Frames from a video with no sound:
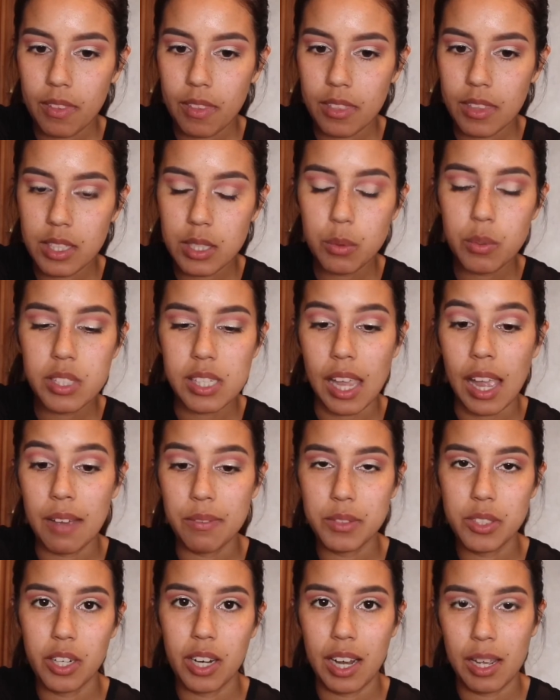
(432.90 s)
this was
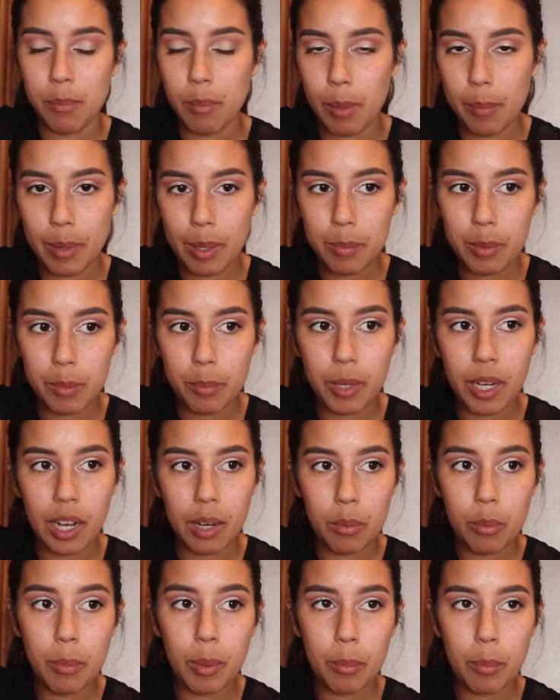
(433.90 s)
after I had my baby, but I
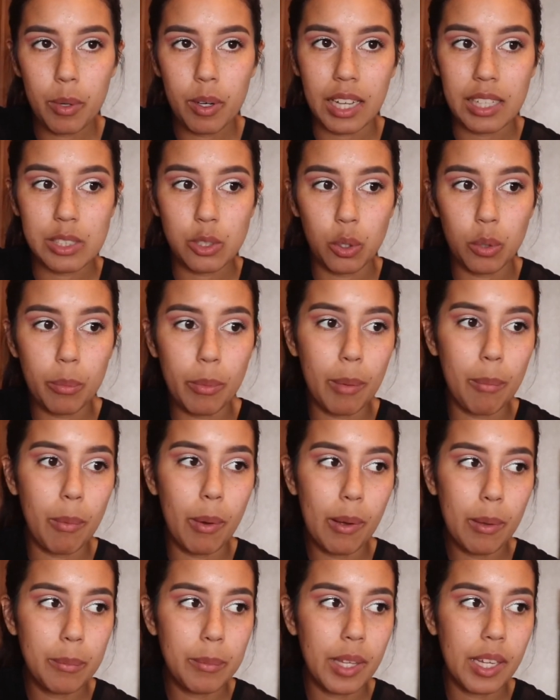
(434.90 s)
remember I told my
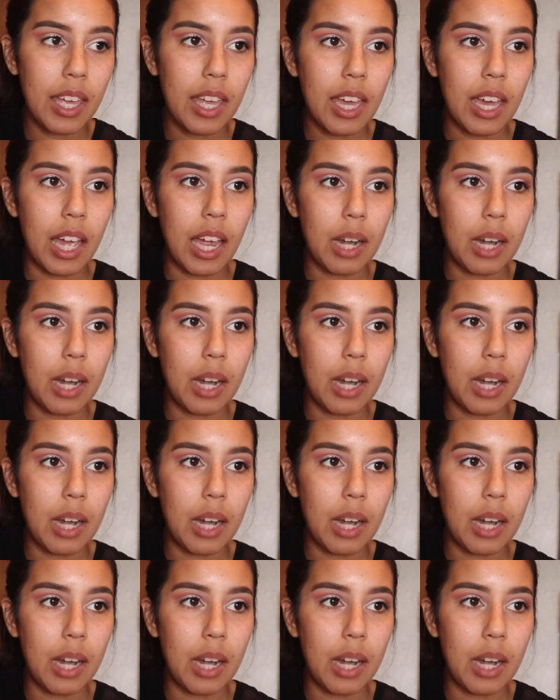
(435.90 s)
mom, like,